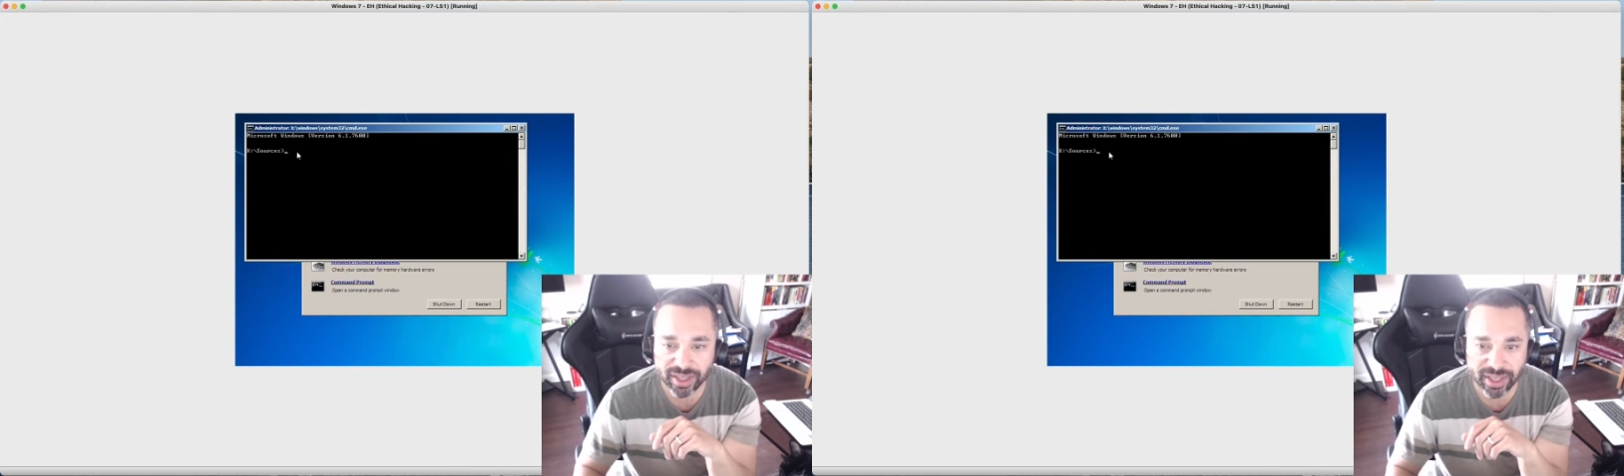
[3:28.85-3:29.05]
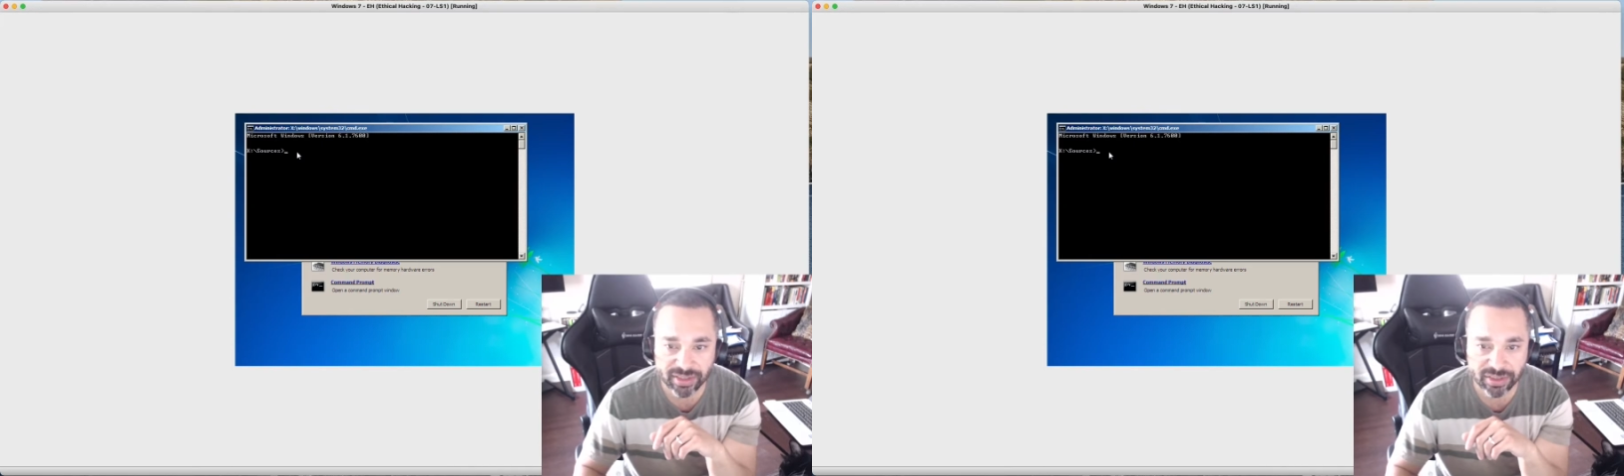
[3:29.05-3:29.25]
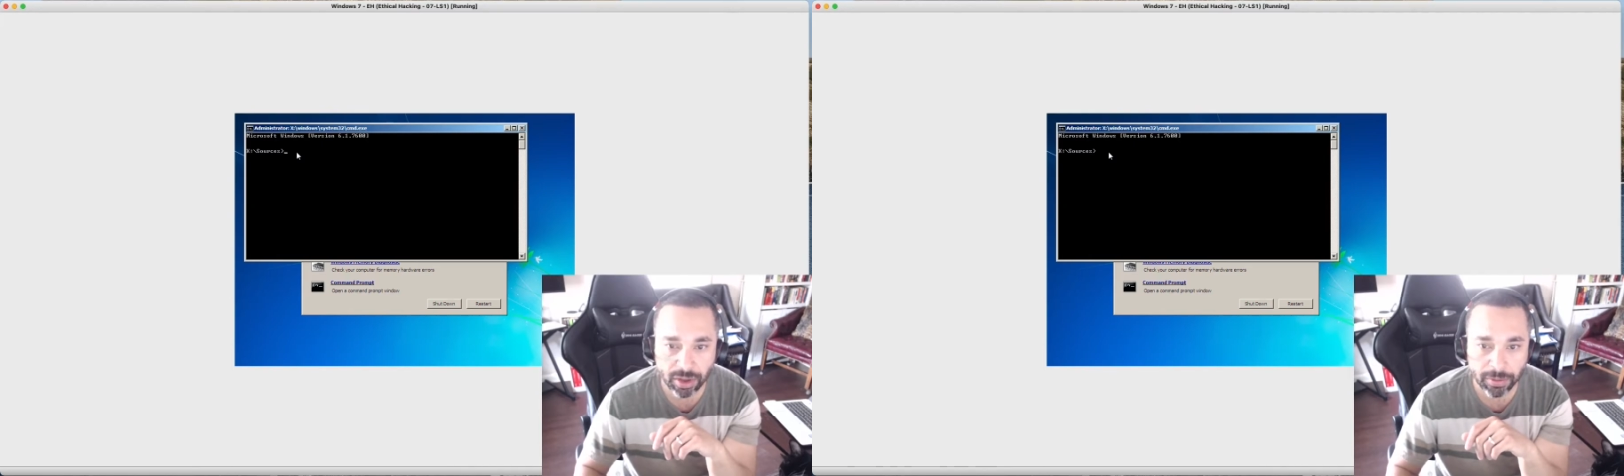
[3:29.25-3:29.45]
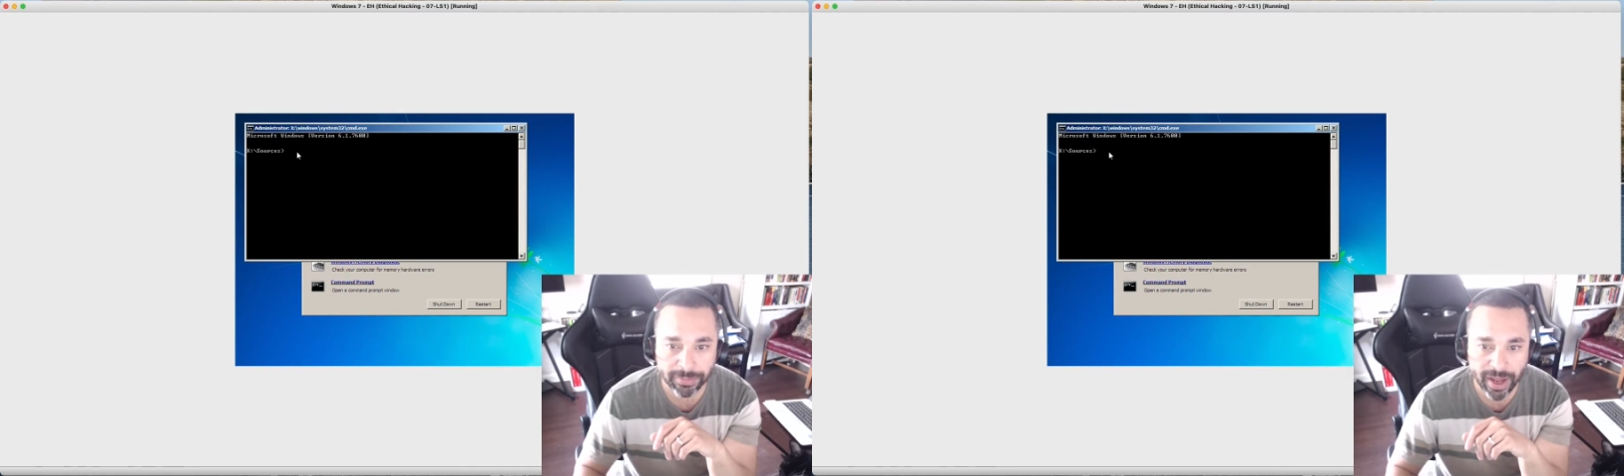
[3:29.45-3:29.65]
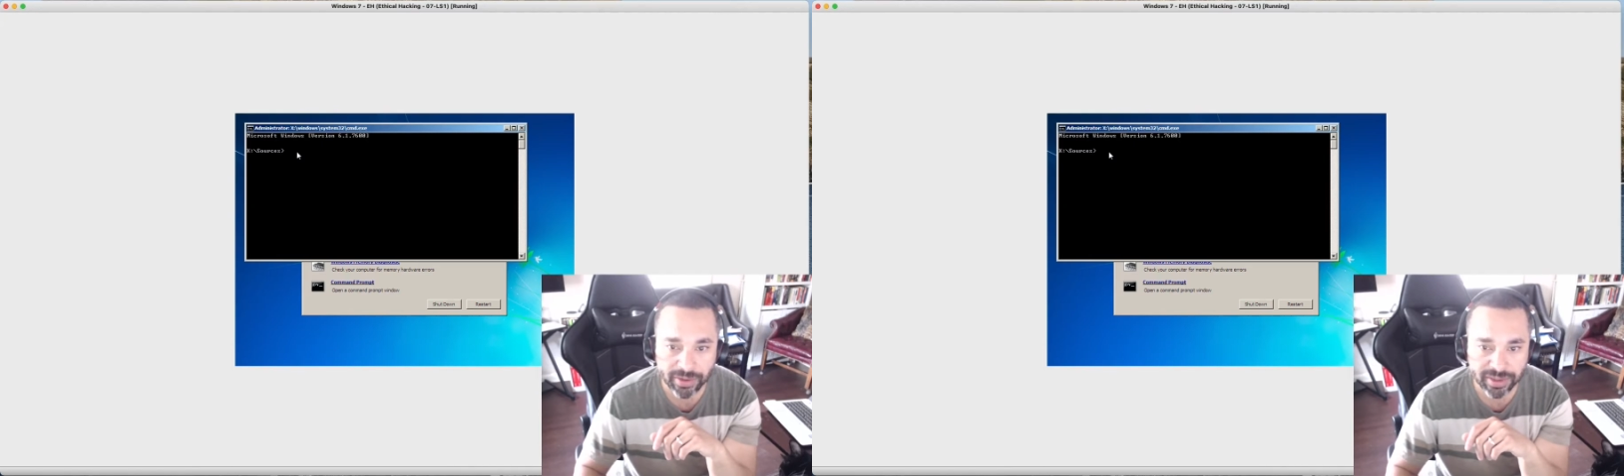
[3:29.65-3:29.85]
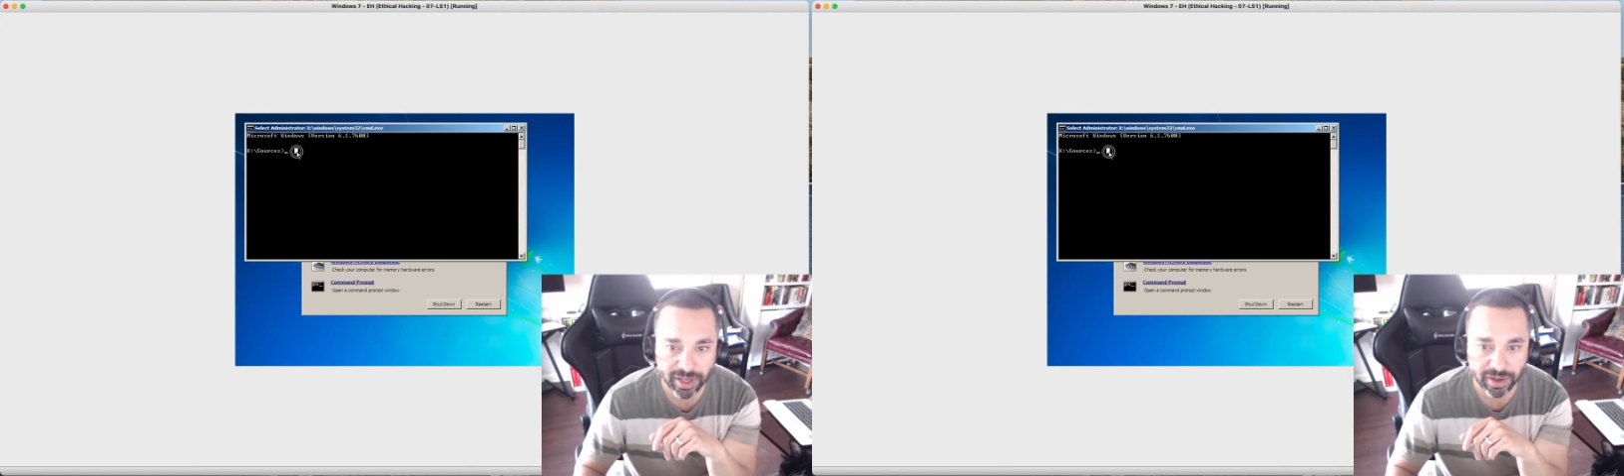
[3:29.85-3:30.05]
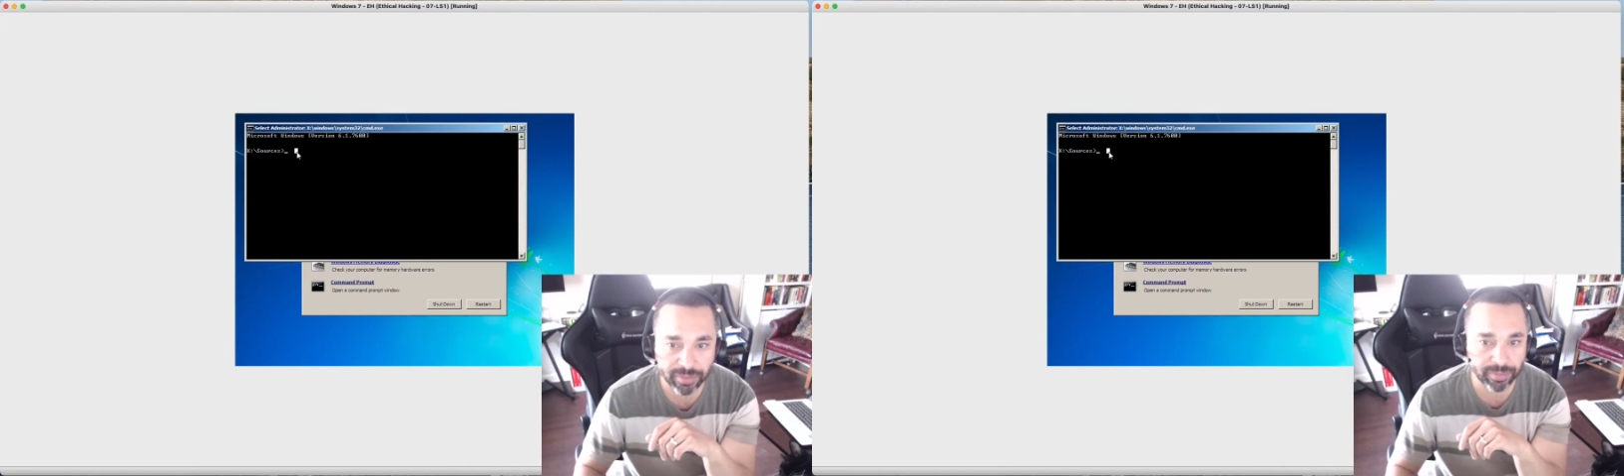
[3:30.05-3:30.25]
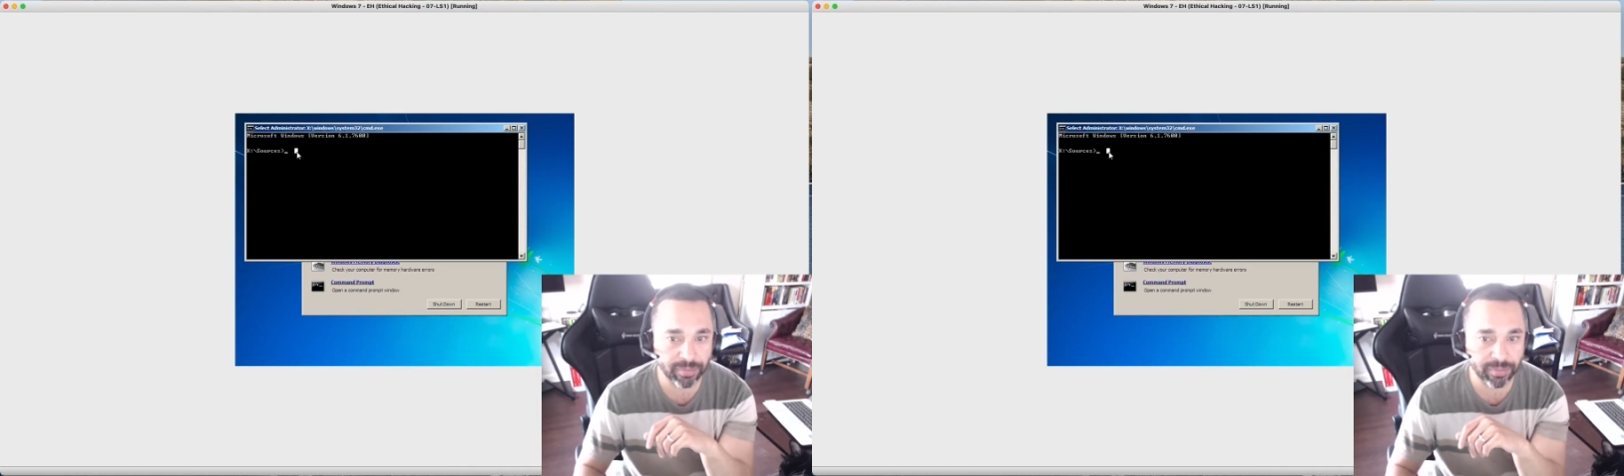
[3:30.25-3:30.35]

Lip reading: install files here.